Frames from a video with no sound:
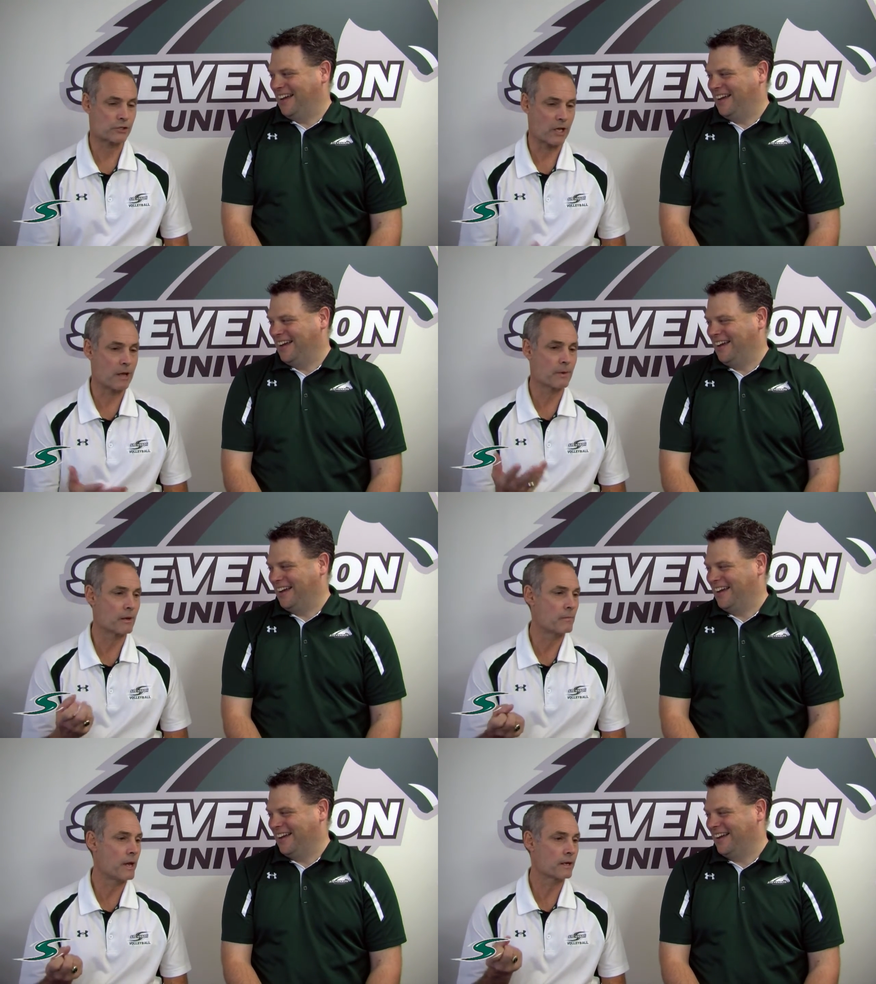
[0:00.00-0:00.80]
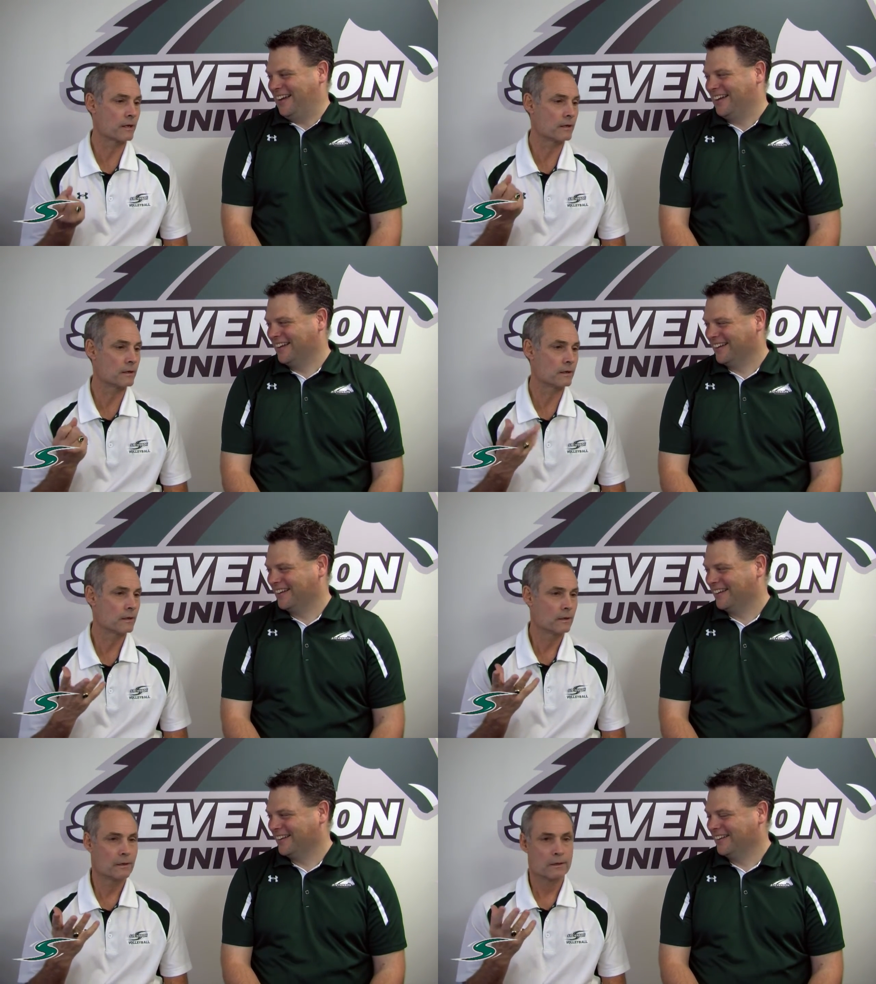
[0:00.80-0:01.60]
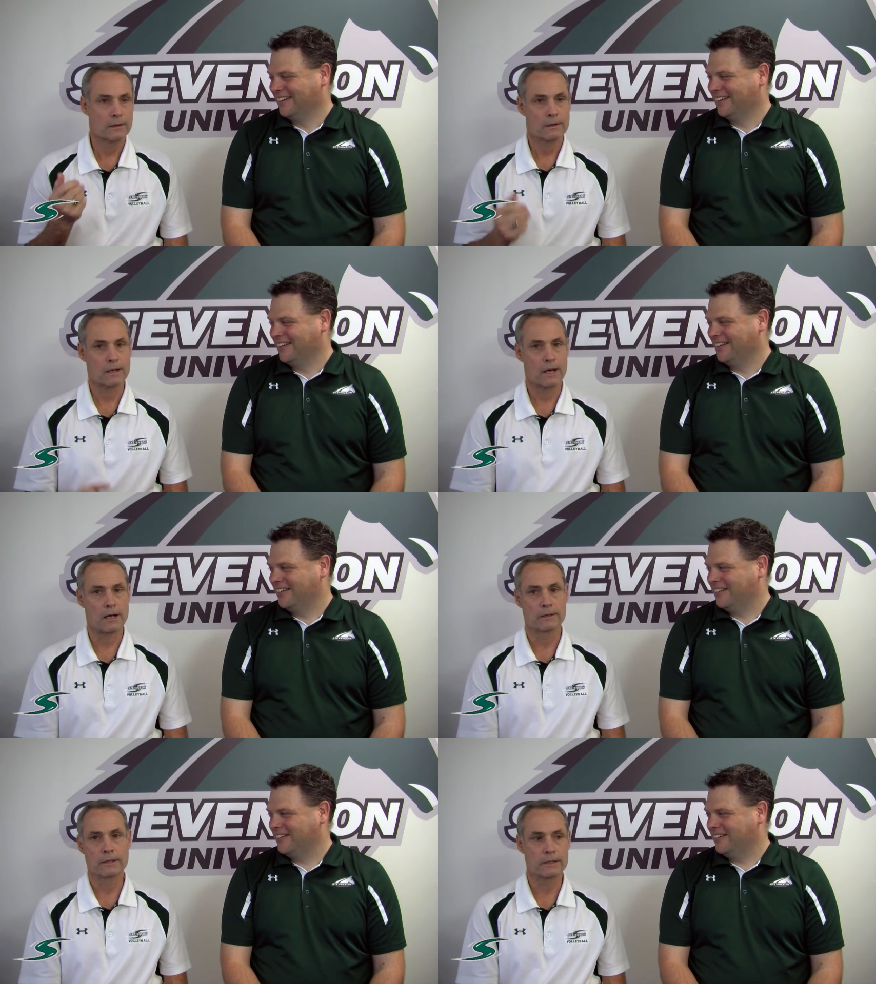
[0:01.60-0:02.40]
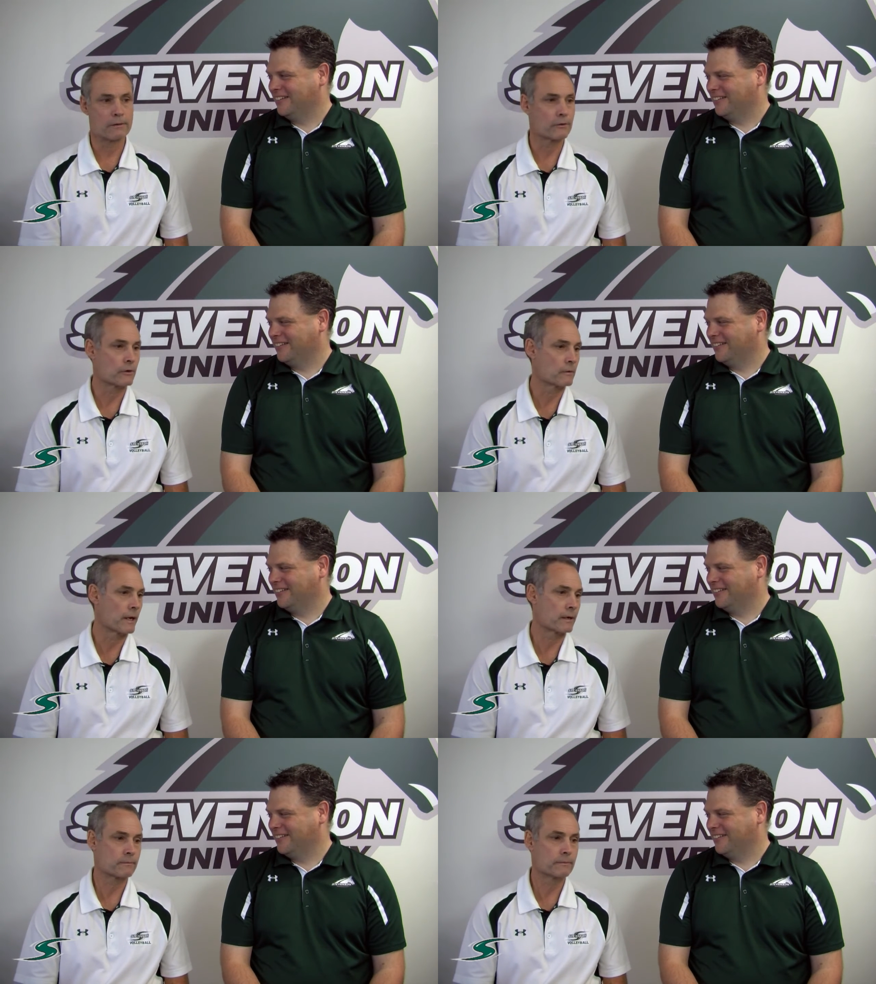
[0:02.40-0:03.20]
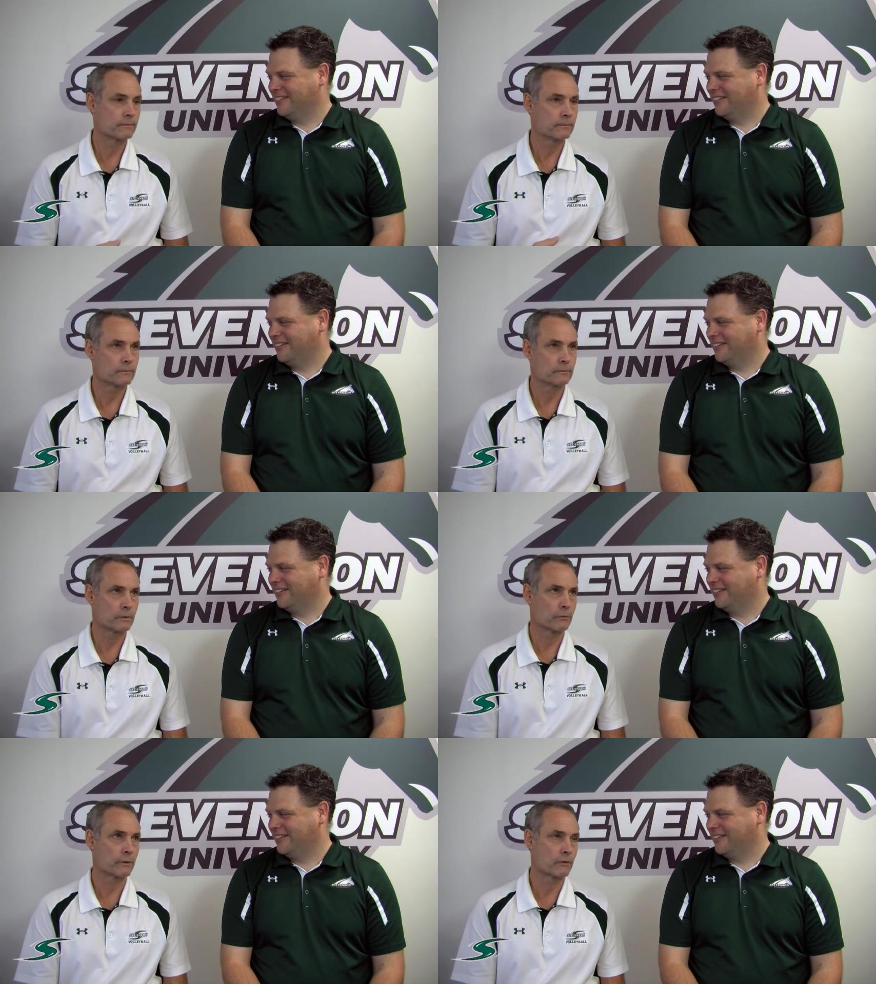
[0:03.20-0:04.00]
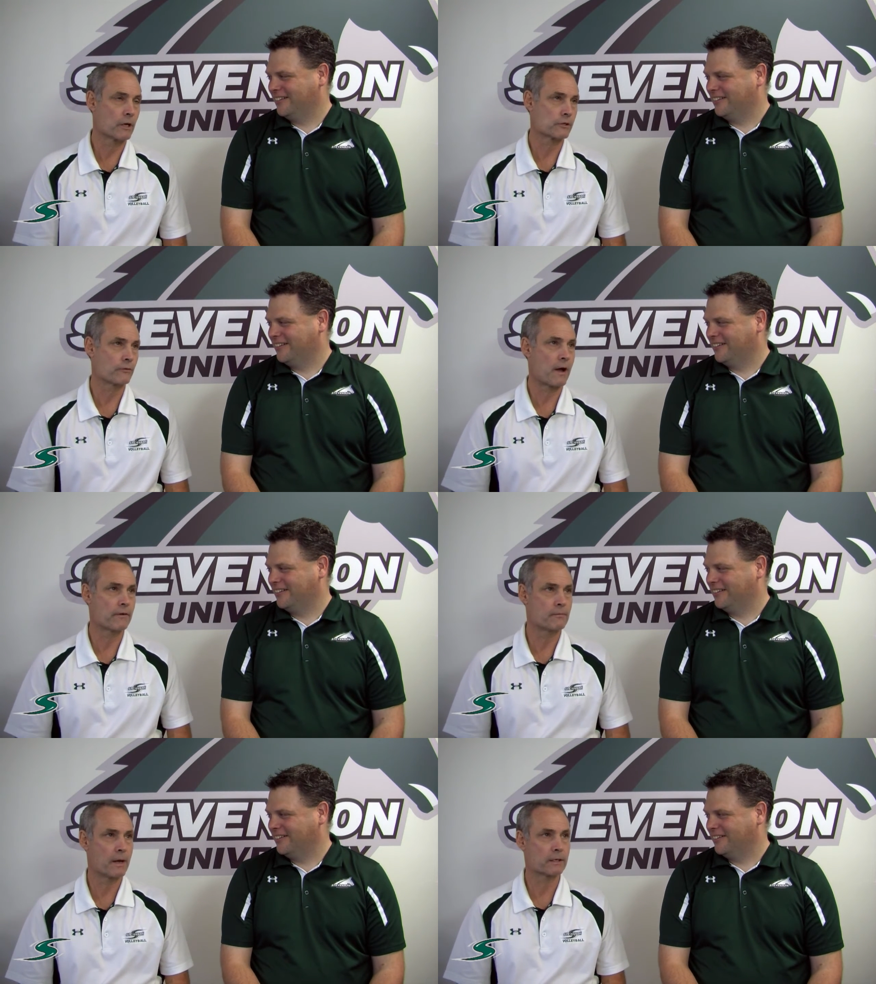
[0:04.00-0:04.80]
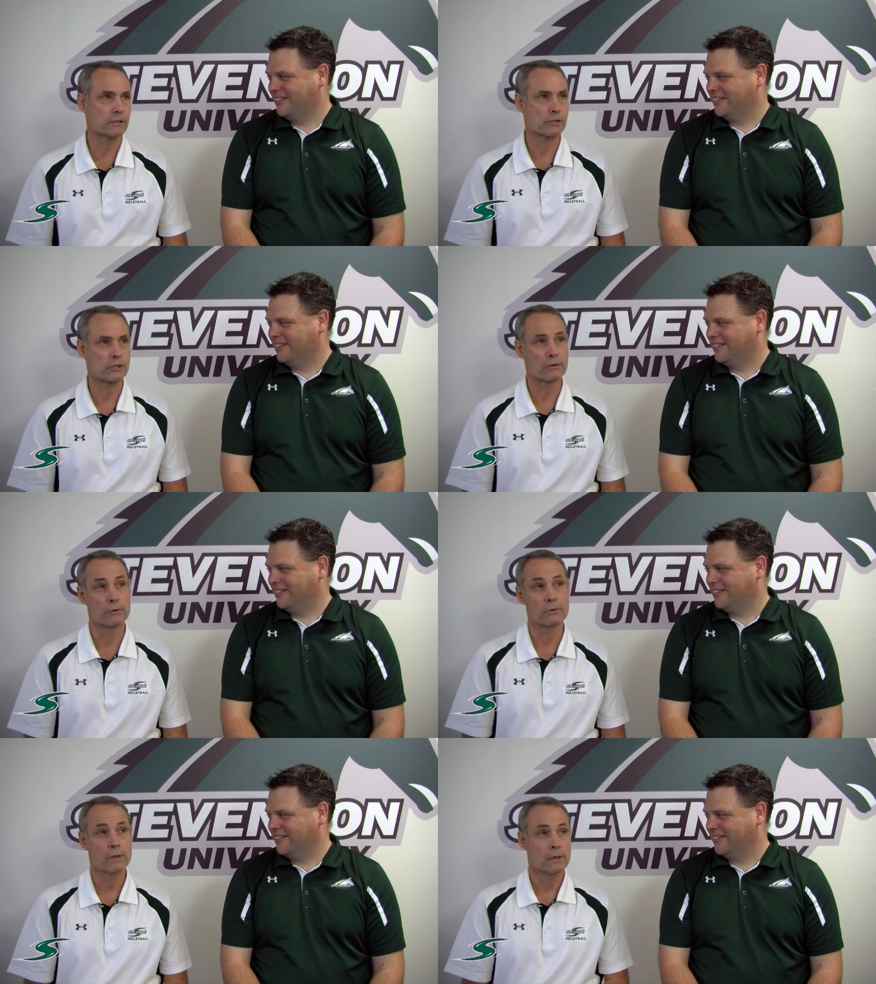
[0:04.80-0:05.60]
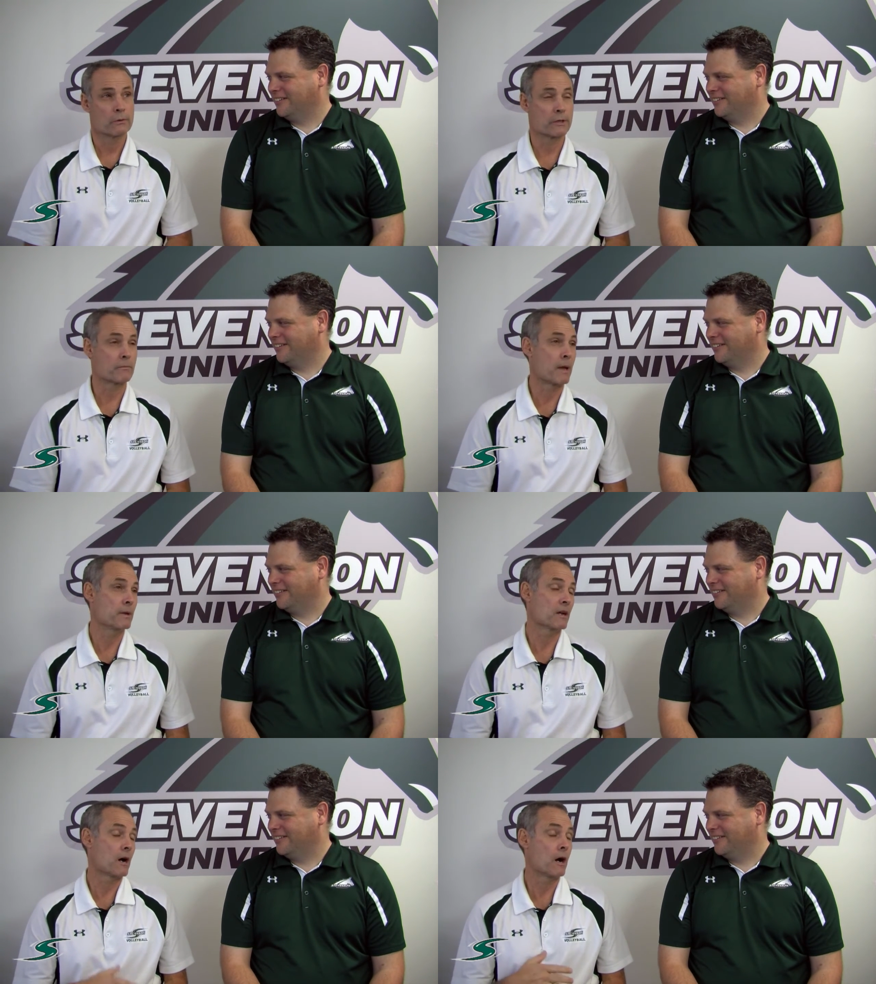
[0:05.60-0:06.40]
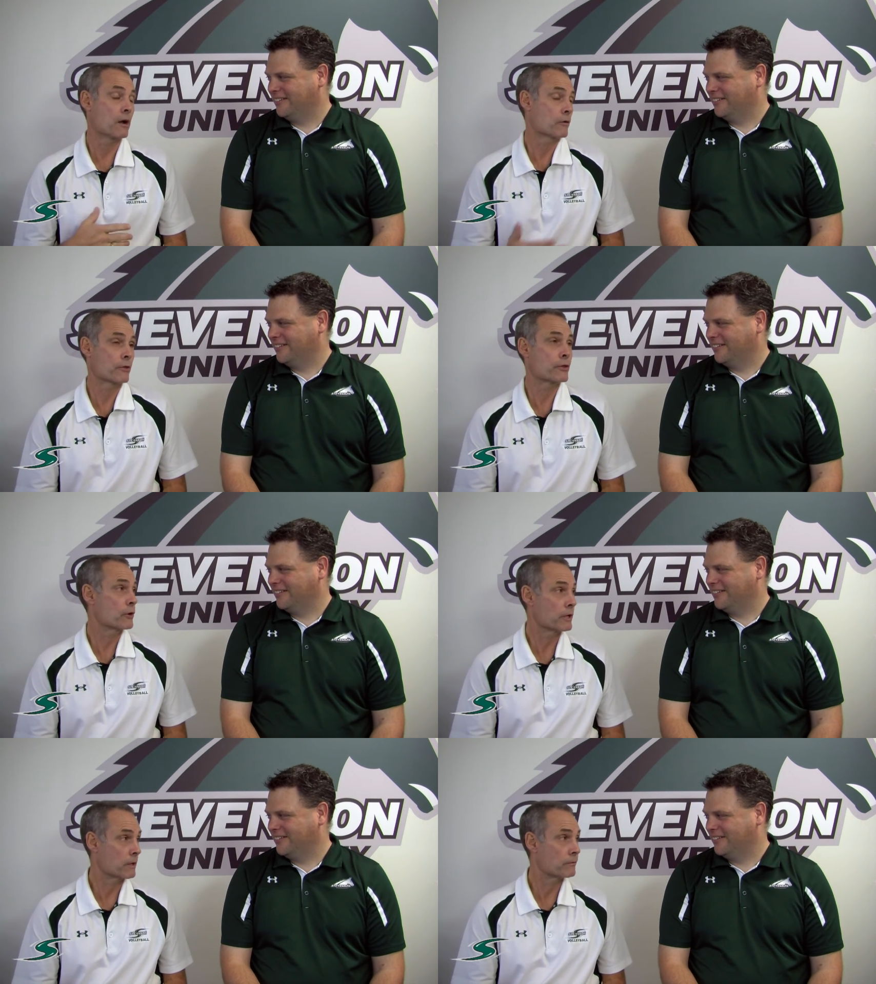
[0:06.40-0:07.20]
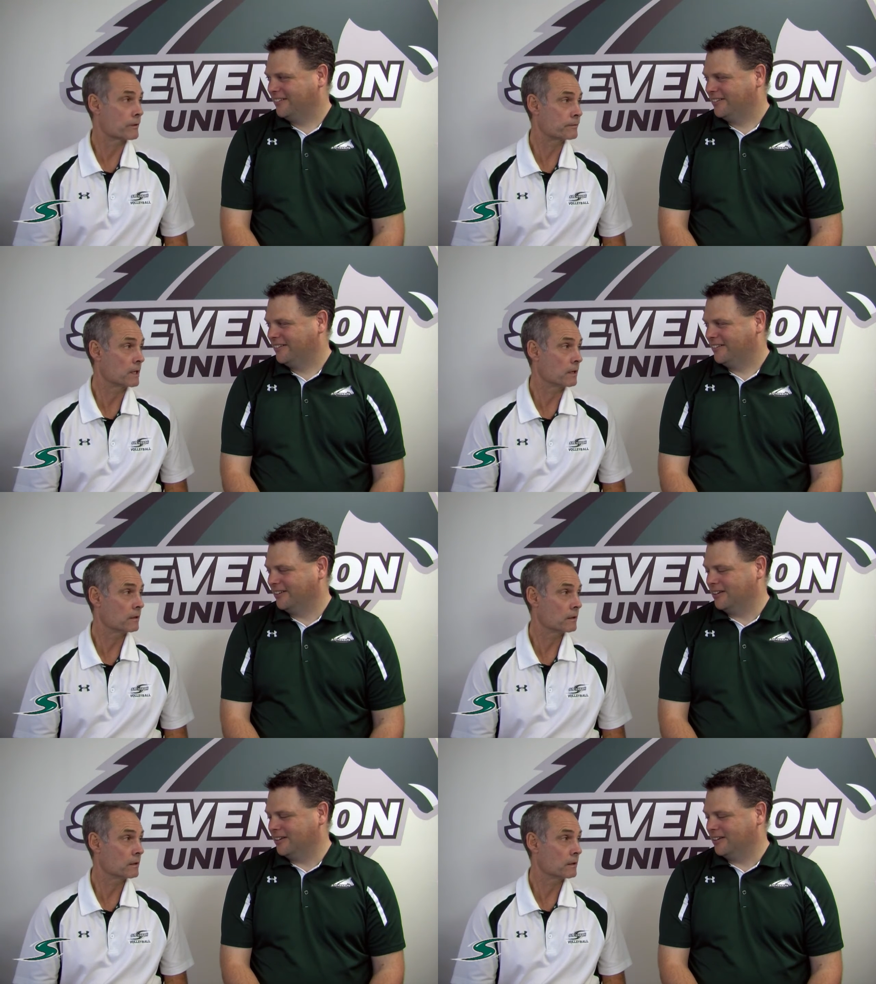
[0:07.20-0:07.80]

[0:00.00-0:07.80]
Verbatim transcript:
Speaker 1: Sammy and Megan golly, they're, they're like, what have we lost five matches? So there may be 130 and 15.